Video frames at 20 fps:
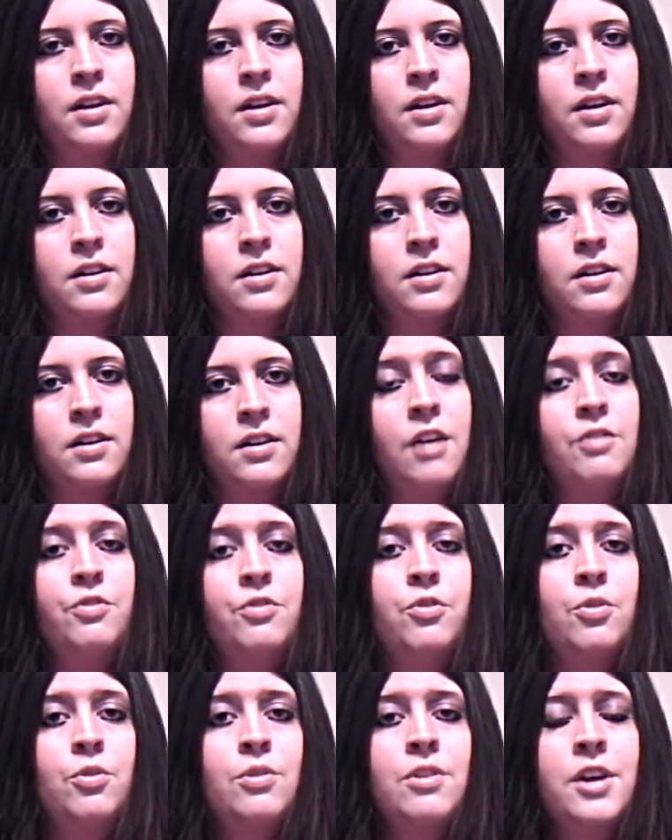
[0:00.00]
Not a
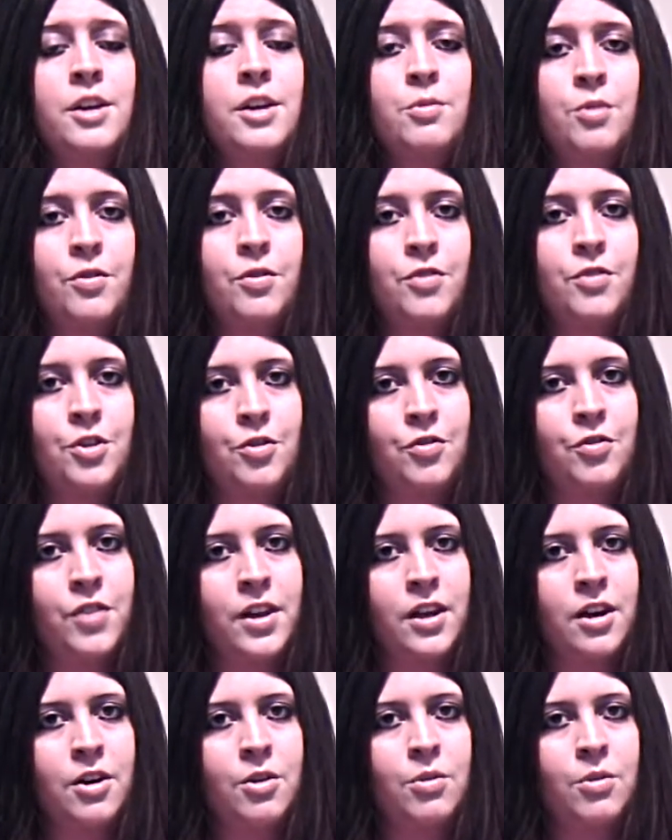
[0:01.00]
full-on review
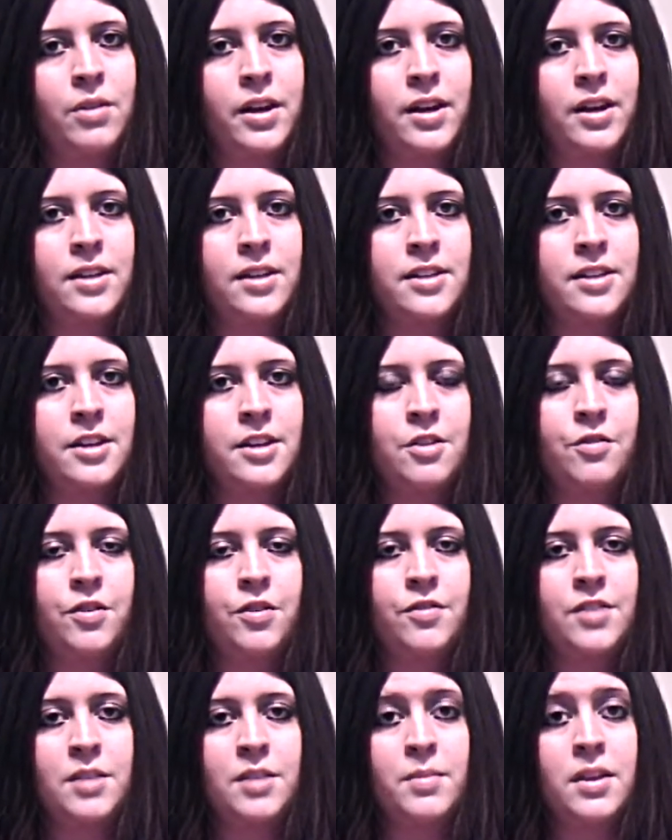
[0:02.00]
video, like a 10 or 15
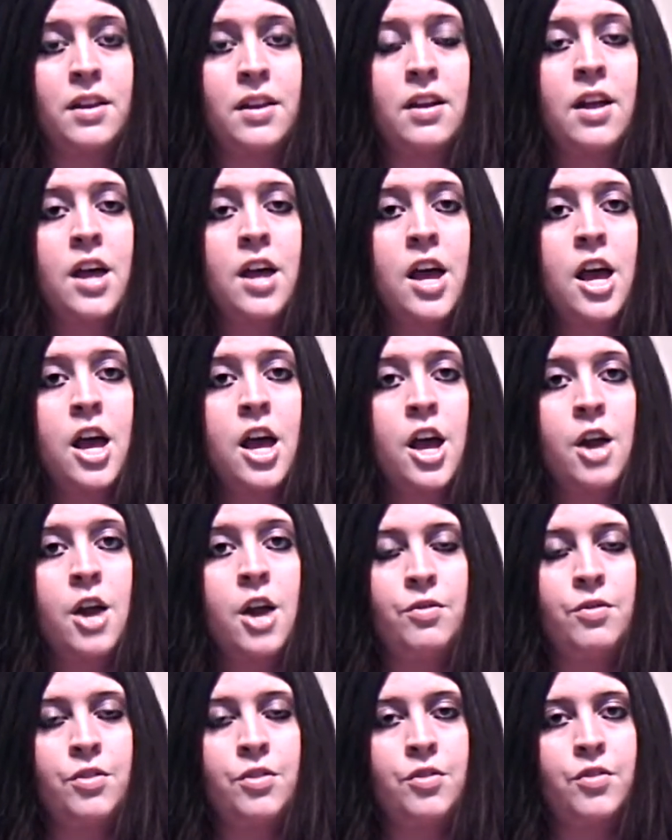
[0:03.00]
minute
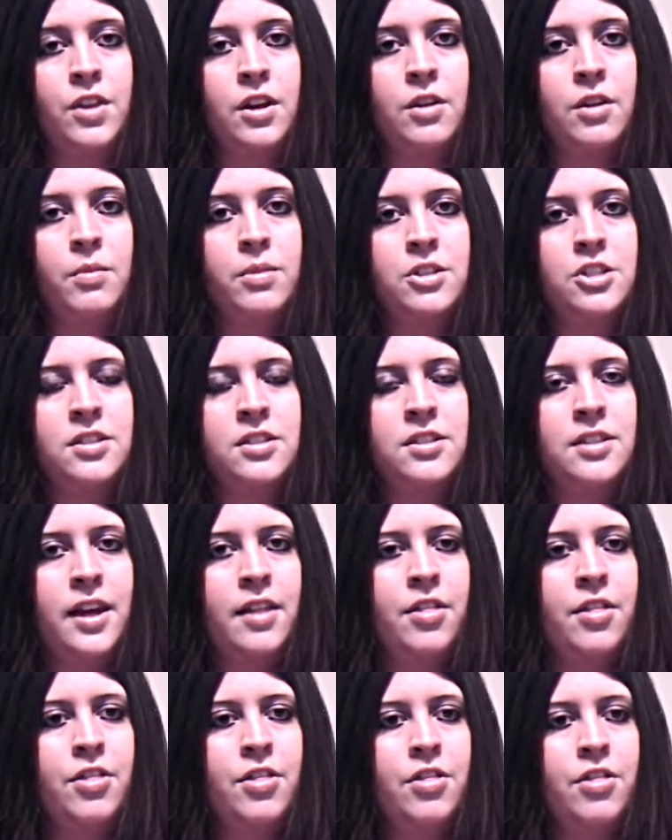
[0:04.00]
review video, but just
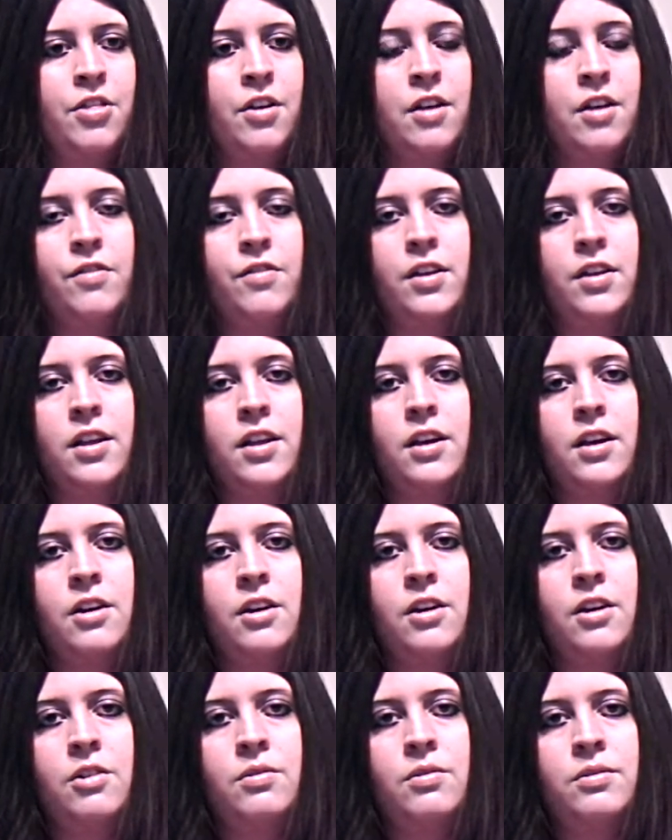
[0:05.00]
a thought video.
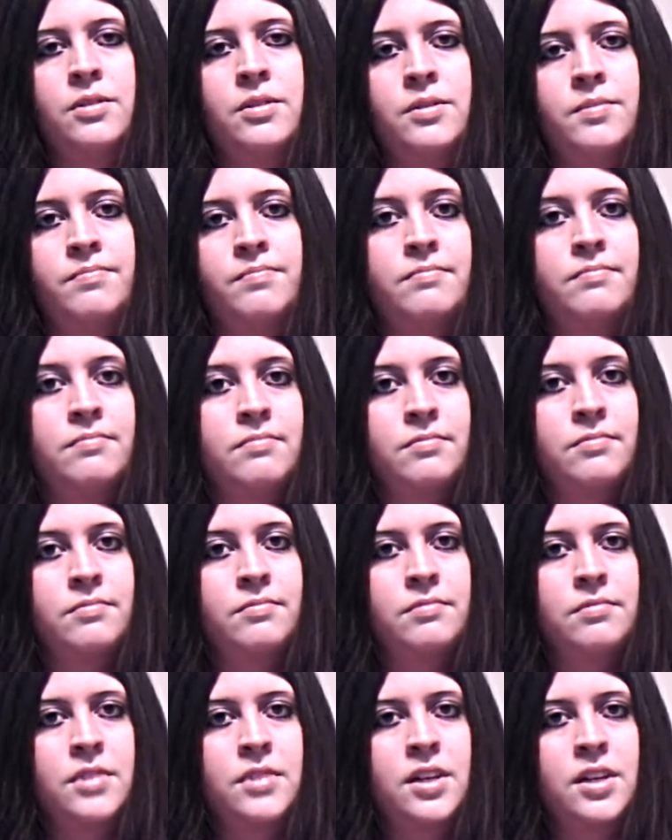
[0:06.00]

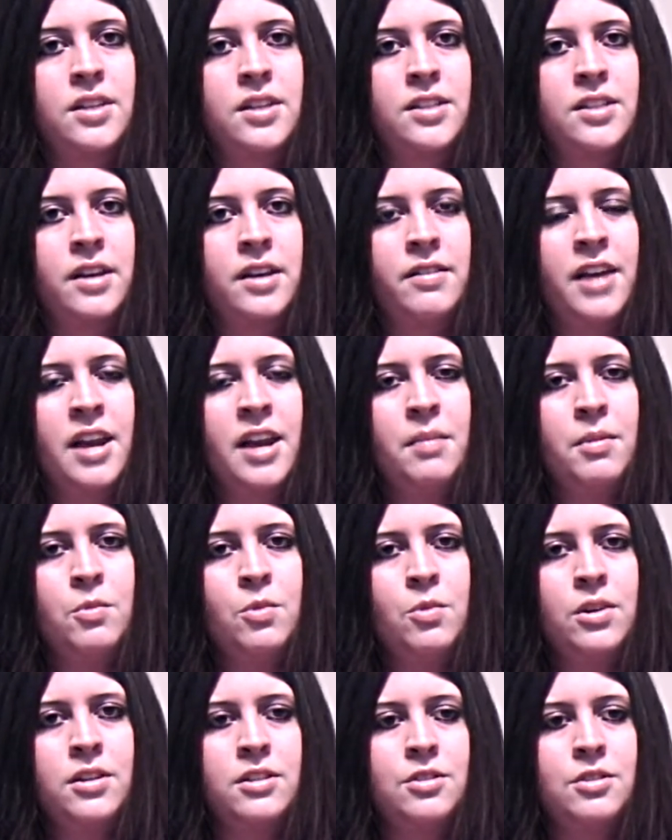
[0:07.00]
Because I've kind of been
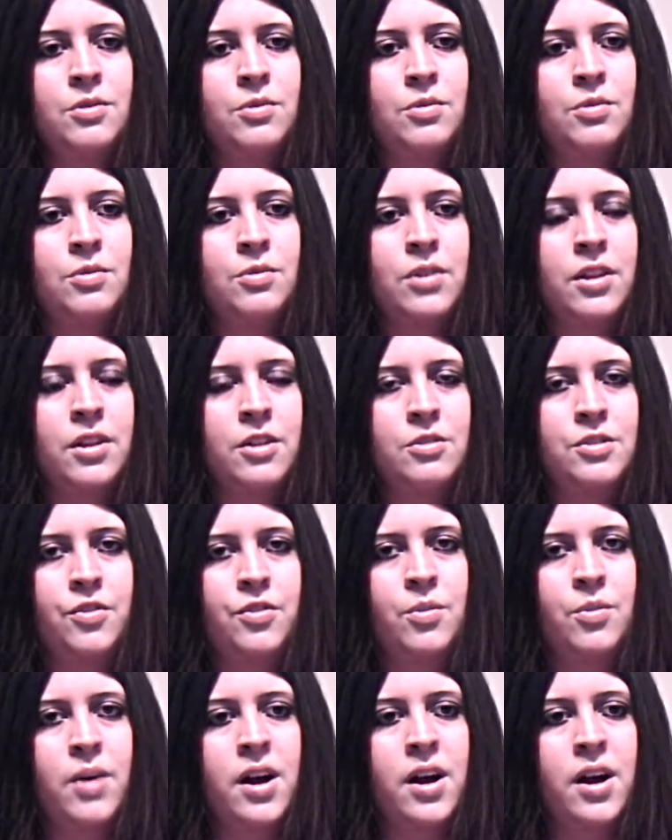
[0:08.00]
wanting to do one of those for a
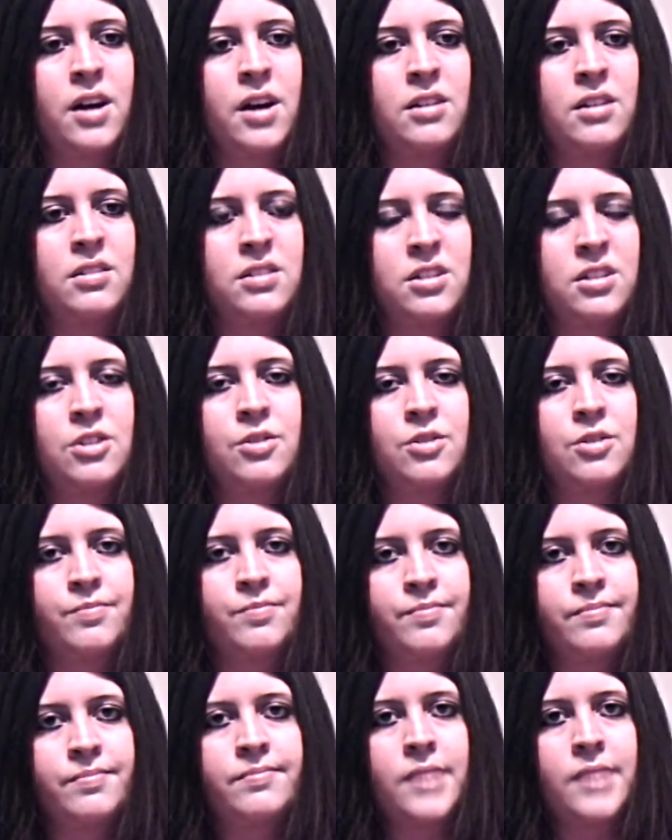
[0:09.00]
while, so
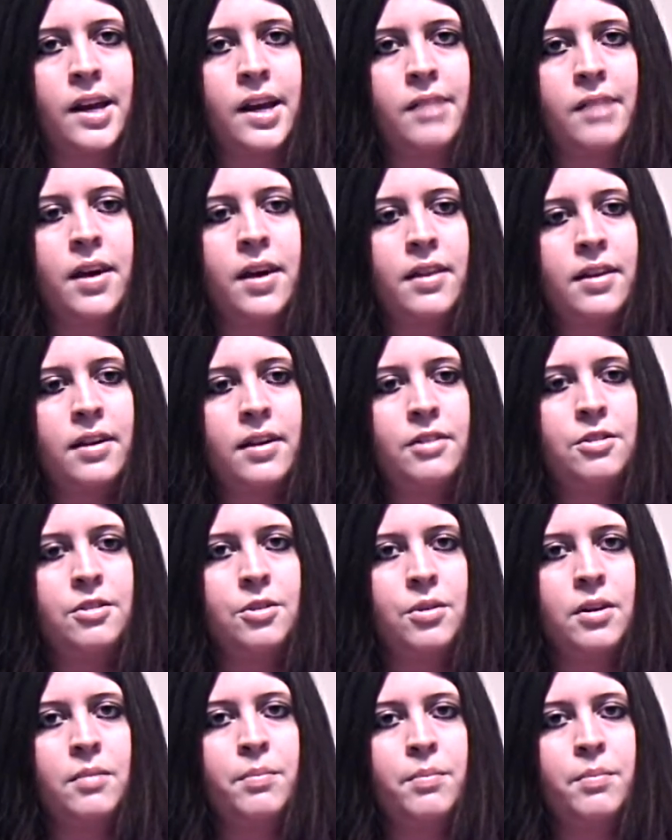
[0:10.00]
yeah, I think I'll do it.